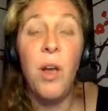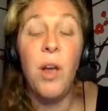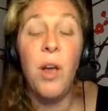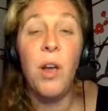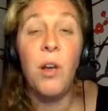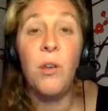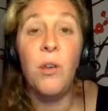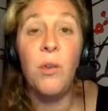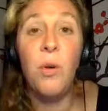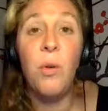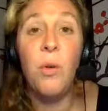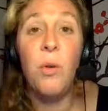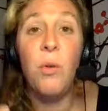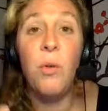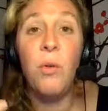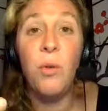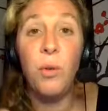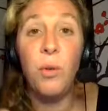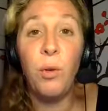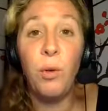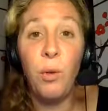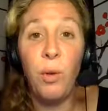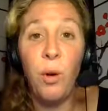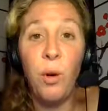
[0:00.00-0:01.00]
an
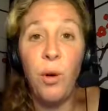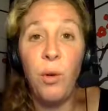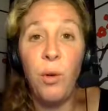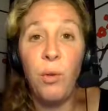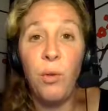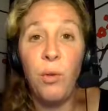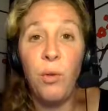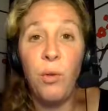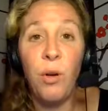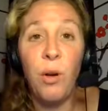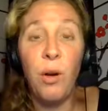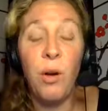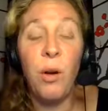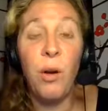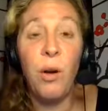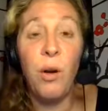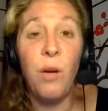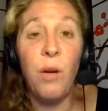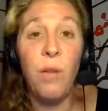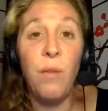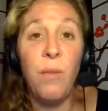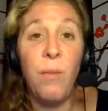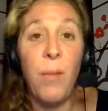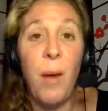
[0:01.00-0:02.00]
overgrowth of